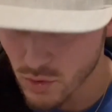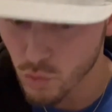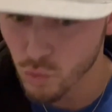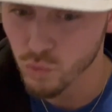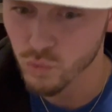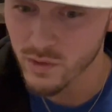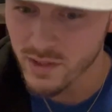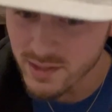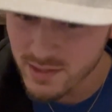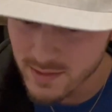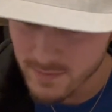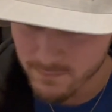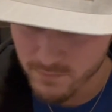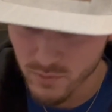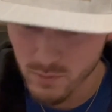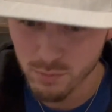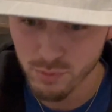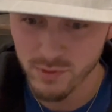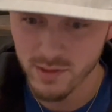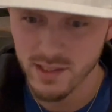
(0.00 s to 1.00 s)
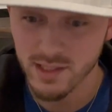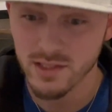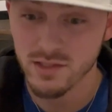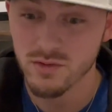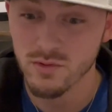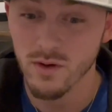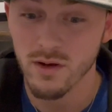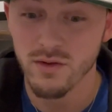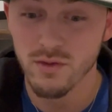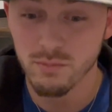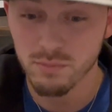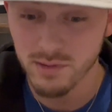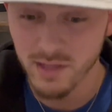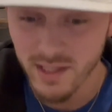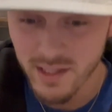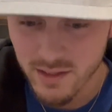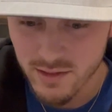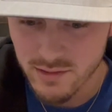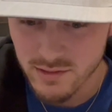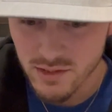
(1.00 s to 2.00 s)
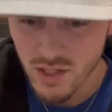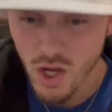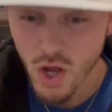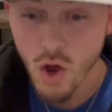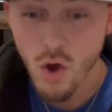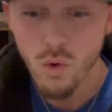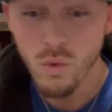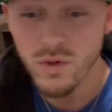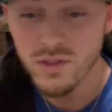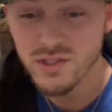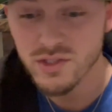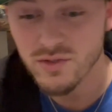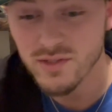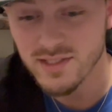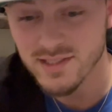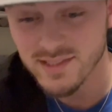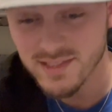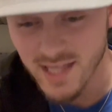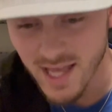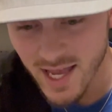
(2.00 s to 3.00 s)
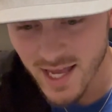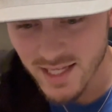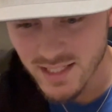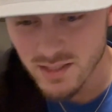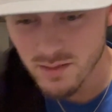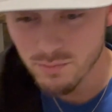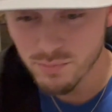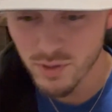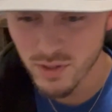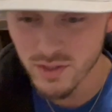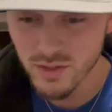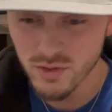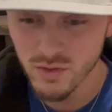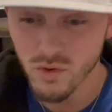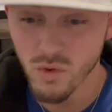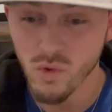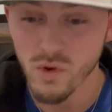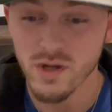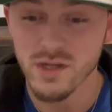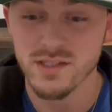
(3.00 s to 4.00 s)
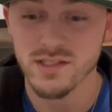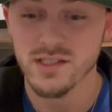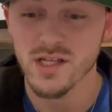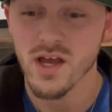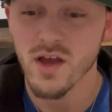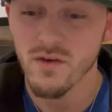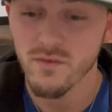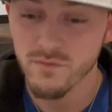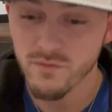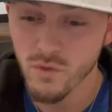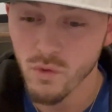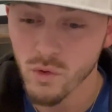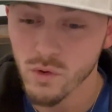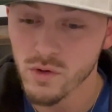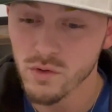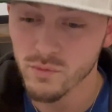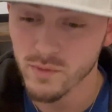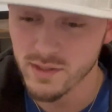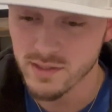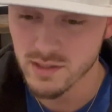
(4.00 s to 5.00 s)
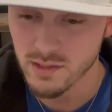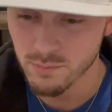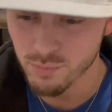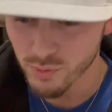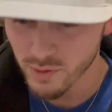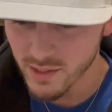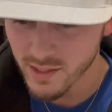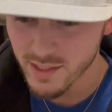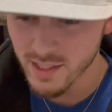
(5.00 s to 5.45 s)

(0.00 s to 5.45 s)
rent them for breeding to other players. Once you decide to put your horse for rent to breed